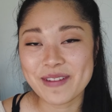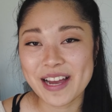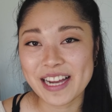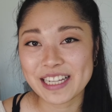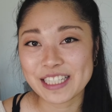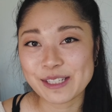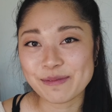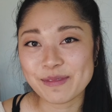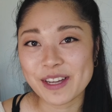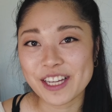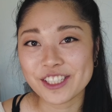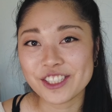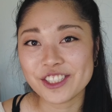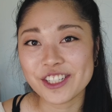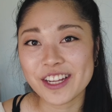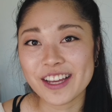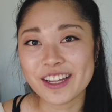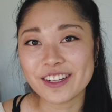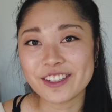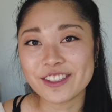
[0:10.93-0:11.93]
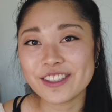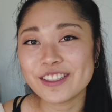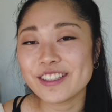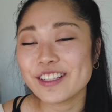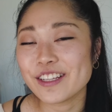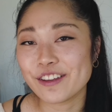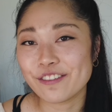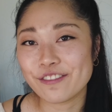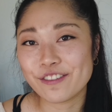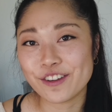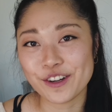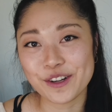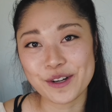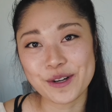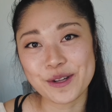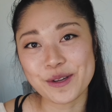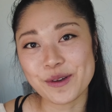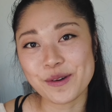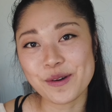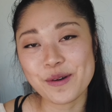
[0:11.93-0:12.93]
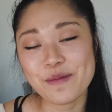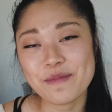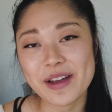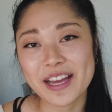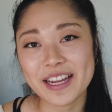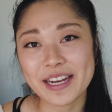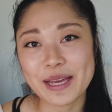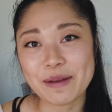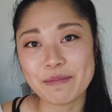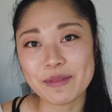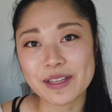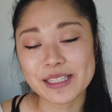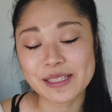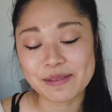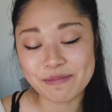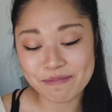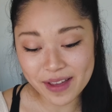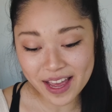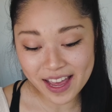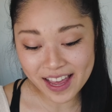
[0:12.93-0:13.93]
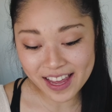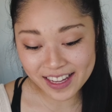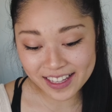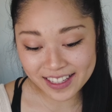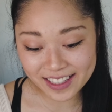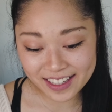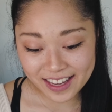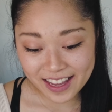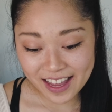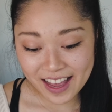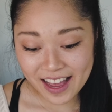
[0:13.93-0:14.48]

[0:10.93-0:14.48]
back to my channel. If you're new, my name is Meg.